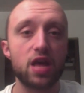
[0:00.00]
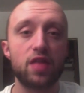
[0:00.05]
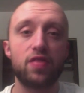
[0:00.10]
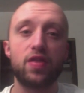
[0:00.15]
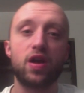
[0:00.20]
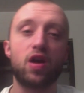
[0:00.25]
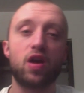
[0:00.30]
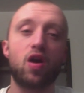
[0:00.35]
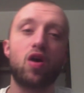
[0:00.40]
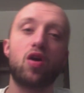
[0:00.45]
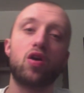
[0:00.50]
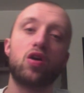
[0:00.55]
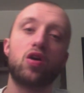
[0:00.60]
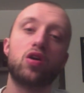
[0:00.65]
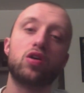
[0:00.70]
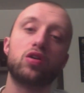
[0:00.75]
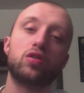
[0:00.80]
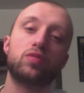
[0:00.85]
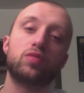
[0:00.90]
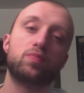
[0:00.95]
There
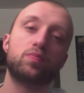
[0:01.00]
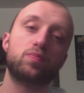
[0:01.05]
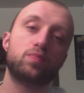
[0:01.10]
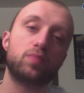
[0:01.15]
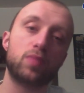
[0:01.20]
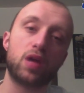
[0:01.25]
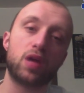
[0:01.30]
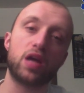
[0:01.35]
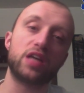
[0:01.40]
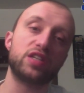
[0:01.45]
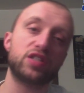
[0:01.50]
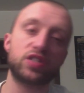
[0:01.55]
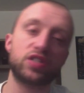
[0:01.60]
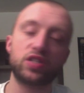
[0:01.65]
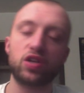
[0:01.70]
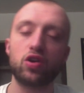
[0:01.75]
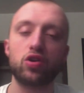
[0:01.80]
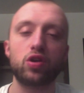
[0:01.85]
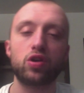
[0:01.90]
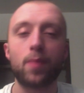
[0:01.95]
are a
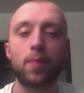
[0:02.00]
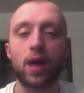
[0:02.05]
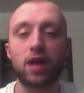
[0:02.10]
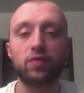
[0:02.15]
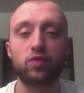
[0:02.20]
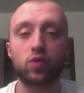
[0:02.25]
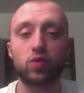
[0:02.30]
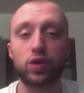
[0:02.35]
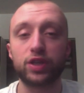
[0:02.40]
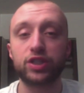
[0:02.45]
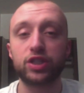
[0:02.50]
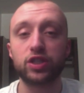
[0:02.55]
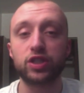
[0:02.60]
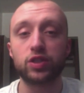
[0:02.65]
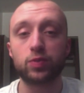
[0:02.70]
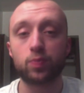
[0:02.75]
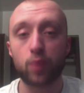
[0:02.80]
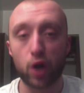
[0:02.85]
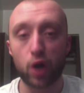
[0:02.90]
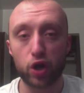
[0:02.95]
certain amount of questions
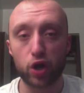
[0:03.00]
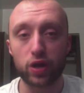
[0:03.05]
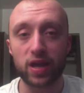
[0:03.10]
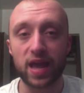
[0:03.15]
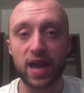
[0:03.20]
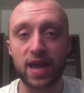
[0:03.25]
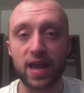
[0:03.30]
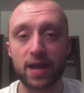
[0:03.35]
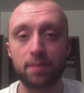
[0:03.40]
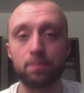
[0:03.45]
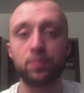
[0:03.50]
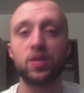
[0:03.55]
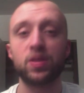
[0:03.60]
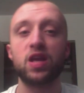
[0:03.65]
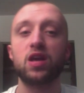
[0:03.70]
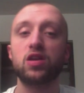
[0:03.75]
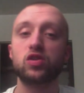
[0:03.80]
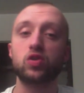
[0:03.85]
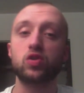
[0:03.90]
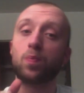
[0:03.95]
per game,
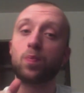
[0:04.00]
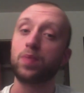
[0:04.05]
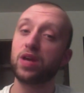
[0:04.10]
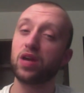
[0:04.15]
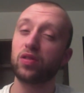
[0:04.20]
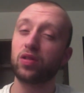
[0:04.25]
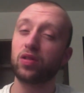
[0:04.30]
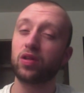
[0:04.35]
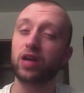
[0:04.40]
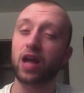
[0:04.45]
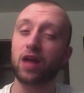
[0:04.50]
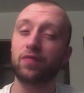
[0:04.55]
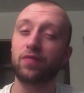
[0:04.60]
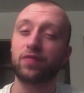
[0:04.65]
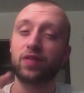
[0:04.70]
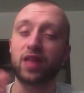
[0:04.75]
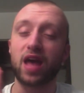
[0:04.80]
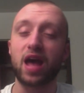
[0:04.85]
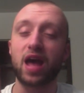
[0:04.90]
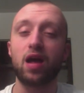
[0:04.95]
so be on the lookout
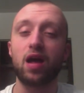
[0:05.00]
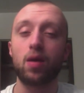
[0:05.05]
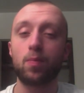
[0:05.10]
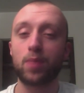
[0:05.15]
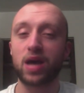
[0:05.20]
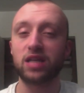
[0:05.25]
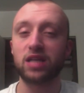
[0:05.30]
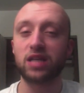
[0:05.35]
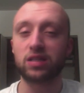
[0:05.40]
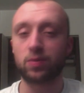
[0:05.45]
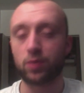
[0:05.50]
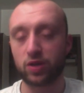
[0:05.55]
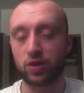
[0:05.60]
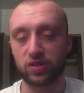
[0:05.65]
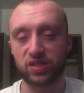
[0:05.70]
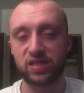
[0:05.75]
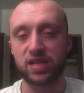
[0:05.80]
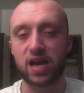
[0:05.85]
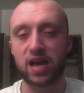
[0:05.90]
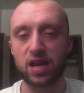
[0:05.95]
for that.
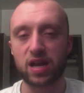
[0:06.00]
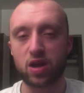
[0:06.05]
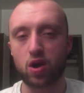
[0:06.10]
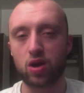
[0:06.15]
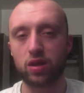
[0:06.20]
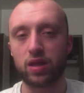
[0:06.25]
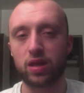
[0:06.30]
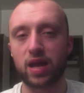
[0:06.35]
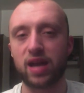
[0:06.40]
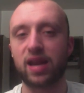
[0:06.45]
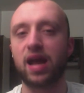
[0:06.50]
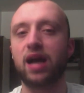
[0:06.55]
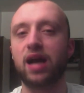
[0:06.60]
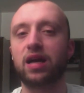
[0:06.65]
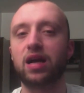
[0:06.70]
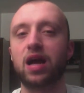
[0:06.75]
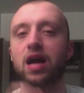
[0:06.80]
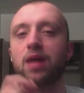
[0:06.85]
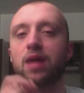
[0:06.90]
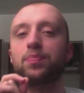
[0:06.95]

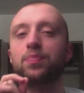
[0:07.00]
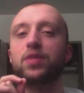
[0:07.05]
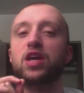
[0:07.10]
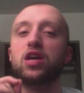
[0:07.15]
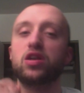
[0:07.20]
BasketballSocietyOnline.com.